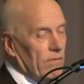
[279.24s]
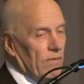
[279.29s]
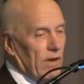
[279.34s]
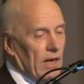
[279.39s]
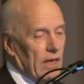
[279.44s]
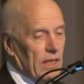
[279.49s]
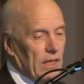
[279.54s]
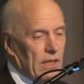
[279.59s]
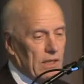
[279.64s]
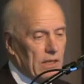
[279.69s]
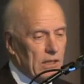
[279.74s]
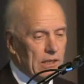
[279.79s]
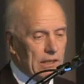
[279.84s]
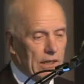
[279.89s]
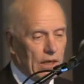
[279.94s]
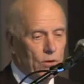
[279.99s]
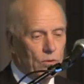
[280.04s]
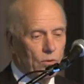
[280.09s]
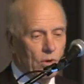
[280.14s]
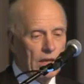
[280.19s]
very
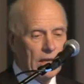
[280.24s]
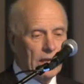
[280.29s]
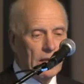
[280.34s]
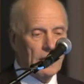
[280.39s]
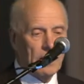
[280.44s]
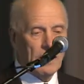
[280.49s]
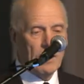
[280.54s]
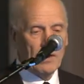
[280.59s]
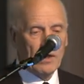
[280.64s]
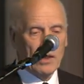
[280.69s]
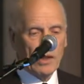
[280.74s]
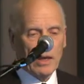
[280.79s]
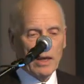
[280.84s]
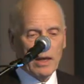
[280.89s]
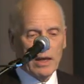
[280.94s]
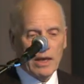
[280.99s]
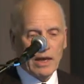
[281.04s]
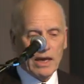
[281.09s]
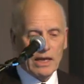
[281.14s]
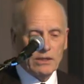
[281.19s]
slowly,
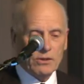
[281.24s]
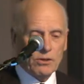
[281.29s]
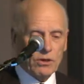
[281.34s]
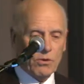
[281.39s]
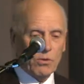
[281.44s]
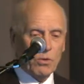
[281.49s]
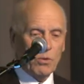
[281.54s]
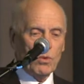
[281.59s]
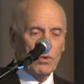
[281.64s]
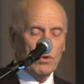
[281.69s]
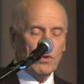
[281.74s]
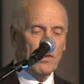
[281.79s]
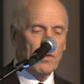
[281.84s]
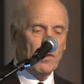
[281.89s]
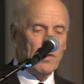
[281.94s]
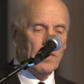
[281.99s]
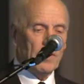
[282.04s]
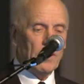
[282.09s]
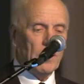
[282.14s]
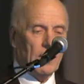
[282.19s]
and so
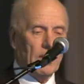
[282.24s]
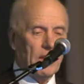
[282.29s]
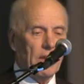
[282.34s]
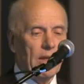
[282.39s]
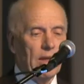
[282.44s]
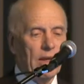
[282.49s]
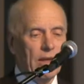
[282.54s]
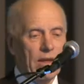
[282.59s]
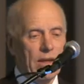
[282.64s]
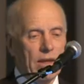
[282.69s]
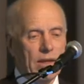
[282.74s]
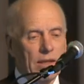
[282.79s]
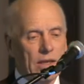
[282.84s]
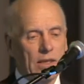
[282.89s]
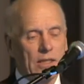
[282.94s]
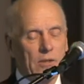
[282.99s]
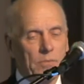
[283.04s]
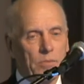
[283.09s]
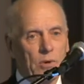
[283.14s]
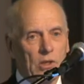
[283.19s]

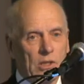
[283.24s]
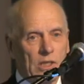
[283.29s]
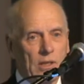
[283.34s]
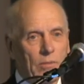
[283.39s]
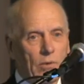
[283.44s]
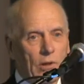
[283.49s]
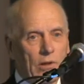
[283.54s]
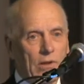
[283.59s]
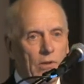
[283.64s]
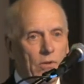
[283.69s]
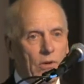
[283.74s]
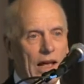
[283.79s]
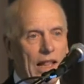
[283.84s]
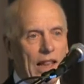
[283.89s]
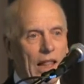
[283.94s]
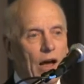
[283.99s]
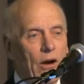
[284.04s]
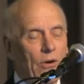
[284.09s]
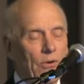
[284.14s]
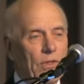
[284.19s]
it's possible to
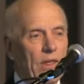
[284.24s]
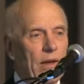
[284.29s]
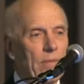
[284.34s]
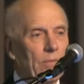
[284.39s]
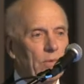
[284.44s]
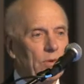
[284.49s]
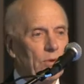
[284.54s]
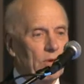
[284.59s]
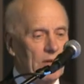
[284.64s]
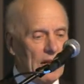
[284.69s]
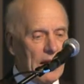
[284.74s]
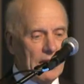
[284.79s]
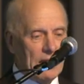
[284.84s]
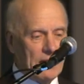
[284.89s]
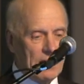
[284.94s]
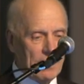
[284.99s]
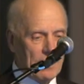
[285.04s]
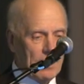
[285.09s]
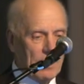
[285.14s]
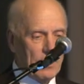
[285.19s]
allow them to
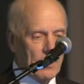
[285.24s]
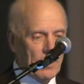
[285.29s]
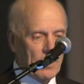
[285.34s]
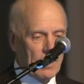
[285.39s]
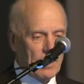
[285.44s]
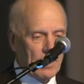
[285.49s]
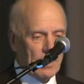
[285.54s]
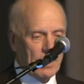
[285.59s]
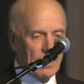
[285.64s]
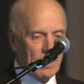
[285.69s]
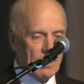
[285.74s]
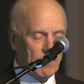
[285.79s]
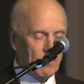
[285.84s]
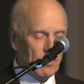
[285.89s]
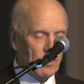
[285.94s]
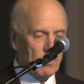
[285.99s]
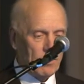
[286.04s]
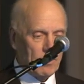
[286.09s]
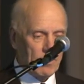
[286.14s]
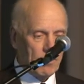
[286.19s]
run
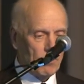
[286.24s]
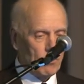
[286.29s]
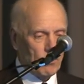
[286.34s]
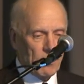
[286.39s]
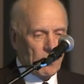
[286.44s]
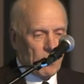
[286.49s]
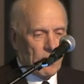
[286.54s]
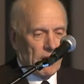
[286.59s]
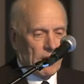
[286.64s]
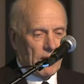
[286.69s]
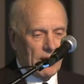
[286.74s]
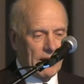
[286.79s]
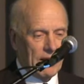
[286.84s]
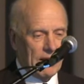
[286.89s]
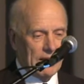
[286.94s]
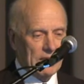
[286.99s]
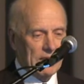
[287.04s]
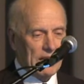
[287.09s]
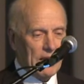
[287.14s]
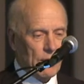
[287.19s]
even with,
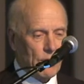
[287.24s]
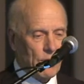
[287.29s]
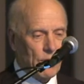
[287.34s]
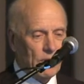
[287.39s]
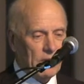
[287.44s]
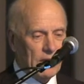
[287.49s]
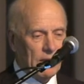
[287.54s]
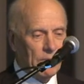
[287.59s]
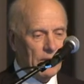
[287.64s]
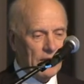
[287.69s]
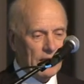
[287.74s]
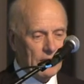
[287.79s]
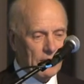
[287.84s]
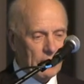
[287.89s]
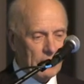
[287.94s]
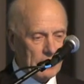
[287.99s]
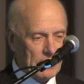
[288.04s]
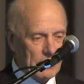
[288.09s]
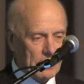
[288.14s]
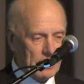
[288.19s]
let's say, 30
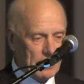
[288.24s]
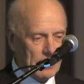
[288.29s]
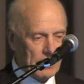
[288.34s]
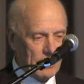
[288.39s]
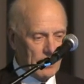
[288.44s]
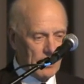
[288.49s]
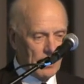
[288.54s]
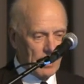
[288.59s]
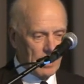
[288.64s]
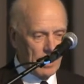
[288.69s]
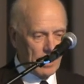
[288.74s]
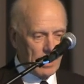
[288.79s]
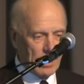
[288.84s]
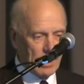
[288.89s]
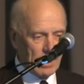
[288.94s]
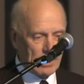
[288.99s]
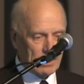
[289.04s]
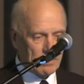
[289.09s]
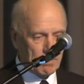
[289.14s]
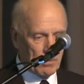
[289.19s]
meters
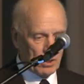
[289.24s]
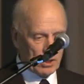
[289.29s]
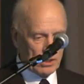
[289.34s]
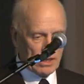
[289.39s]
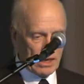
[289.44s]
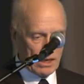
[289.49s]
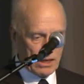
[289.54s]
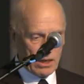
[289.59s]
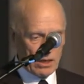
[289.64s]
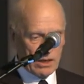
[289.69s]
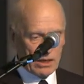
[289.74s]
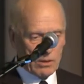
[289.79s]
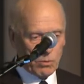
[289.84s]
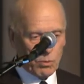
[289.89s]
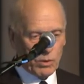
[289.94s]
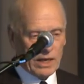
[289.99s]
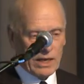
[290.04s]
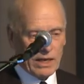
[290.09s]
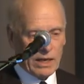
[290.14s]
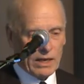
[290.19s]
per second
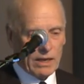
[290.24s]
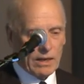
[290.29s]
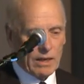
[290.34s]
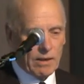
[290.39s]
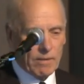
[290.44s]
wind.